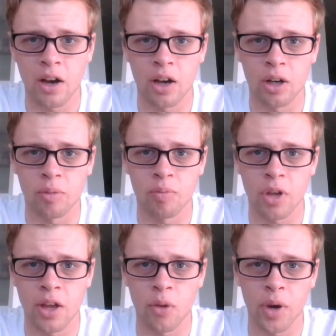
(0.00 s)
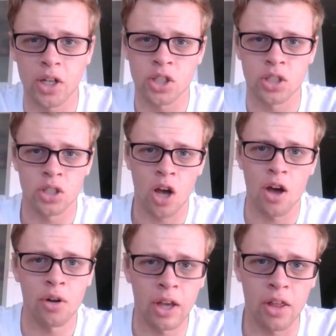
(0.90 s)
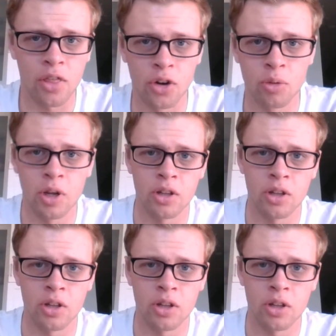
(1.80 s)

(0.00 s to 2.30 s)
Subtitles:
and the way it's shot, like a third,